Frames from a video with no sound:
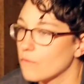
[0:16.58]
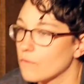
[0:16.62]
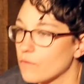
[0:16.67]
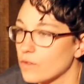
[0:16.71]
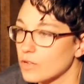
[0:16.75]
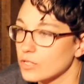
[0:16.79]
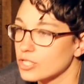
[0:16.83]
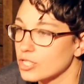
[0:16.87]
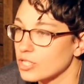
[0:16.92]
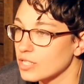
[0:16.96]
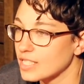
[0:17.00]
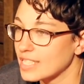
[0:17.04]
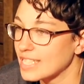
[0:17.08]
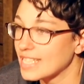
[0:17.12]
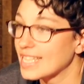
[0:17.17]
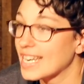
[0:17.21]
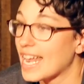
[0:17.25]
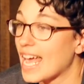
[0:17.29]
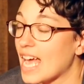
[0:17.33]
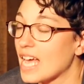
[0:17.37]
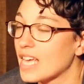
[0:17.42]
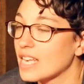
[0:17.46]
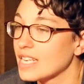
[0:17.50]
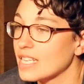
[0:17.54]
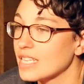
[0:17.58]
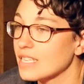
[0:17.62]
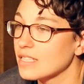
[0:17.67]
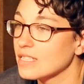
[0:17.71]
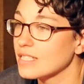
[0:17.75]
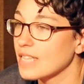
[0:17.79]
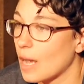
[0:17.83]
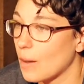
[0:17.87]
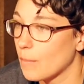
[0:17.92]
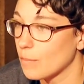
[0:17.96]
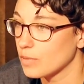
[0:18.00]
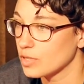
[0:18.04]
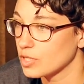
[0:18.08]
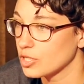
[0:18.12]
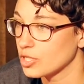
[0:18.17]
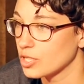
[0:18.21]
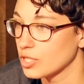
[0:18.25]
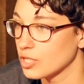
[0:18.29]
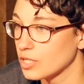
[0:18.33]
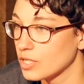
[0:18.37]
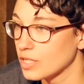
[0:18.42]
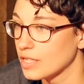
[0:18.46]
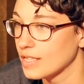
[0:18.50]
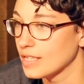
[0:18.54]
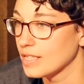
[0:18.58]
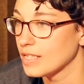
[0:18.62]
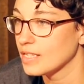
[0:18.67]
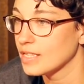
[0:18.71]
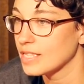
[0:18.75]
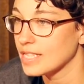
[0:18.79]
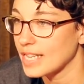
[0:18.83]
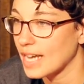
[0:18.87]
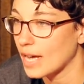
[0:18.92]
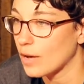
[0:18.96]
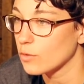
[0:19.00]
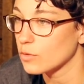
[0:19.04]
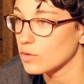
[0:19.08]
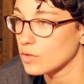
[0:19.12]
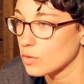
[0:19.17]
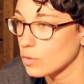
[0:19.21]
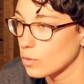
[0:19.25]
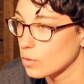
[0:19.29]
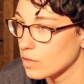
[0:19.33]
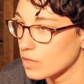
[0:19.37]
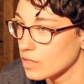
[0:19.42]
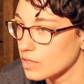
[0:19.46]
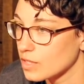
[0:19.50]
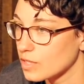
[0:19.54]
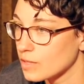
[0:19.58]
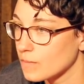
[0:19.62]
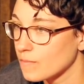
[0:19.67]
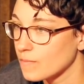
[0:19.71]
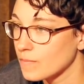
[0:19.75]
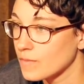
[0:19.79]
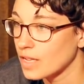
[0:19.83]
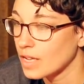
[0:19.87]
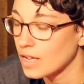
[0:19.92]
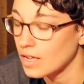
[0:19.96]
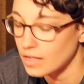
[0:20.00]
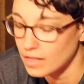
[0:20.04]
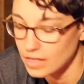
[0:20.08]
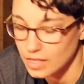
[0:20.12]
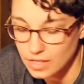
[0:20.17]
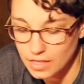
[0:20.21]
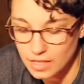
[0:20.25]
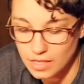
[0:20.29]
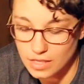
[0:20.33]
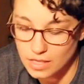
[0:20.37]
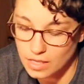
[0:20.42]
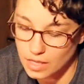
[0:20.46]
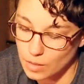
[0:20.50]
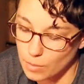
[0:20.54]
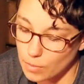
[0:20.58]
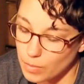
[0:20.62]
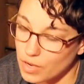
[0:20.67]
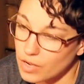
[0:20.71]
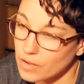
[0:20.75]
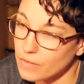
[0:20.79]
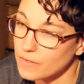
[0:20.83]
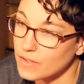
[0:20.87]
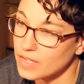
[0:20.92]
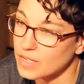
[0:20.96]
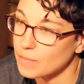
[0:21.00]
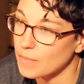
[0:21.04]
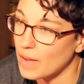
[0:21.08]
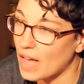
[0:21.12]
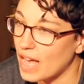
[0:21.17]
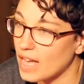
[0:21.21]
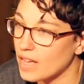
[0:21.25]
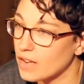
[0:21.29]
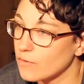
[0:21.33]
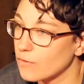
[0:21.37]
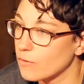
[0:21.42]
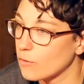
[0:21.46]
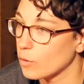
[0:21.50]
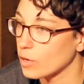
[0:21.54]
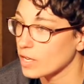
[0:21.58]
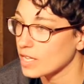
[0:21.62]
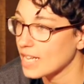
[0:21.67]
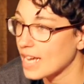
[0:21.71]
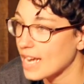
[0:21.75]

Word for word: virtually in any temperature in the outdoors. This is the perfect bed for